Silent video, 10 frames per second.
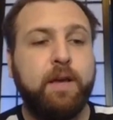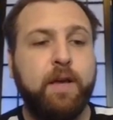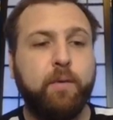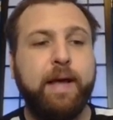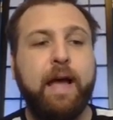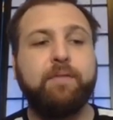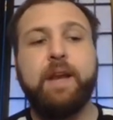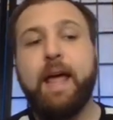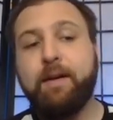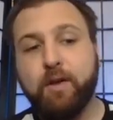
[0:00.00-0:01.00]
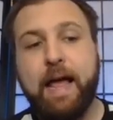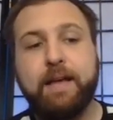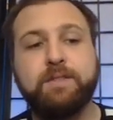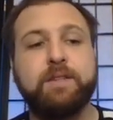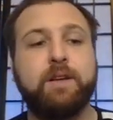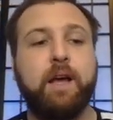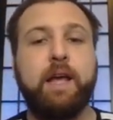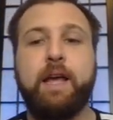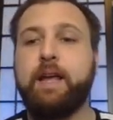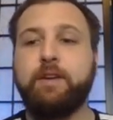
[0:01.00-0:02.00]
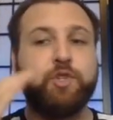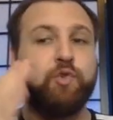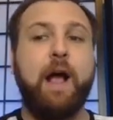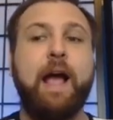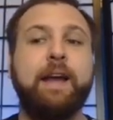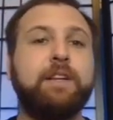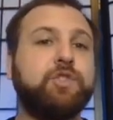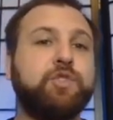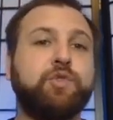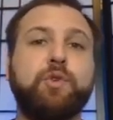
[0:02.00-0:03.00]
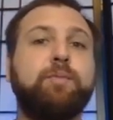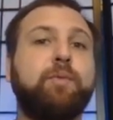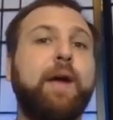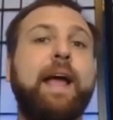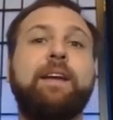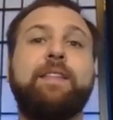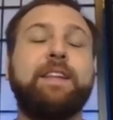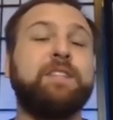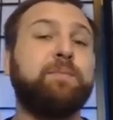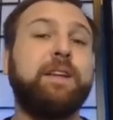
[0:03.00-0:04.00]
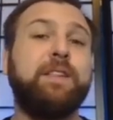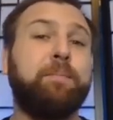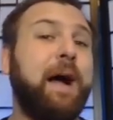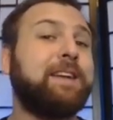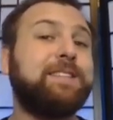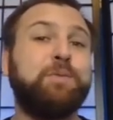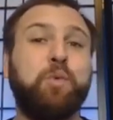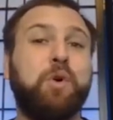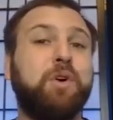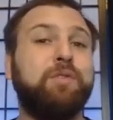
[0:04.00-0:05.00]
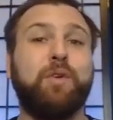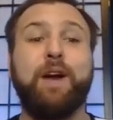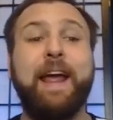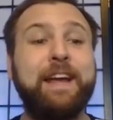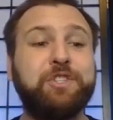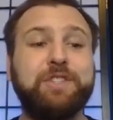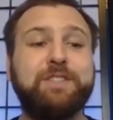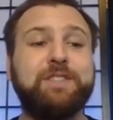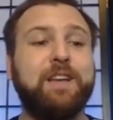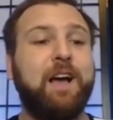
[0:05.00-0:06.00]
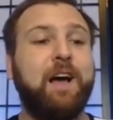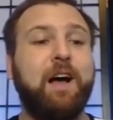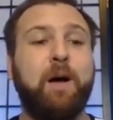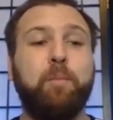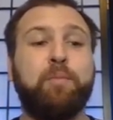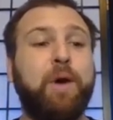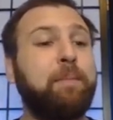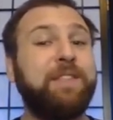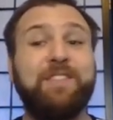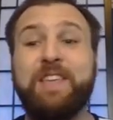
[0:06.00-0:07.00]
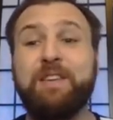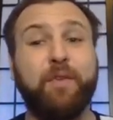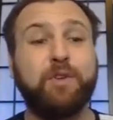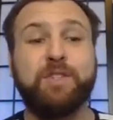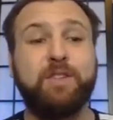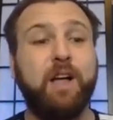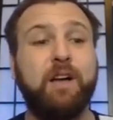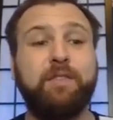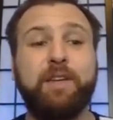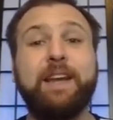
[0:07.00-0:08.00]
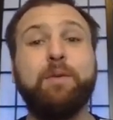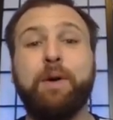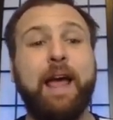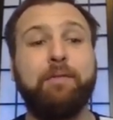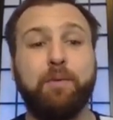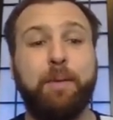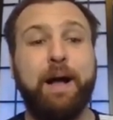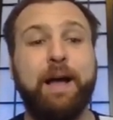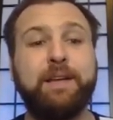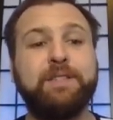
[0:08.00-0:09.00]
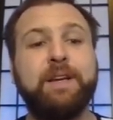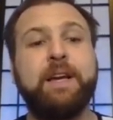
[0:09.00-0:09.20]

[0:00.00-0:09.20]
Here we have an Everlast, a tried and true brand that has been in the boxing world for ages, um, probably the first glove anyone ever buys.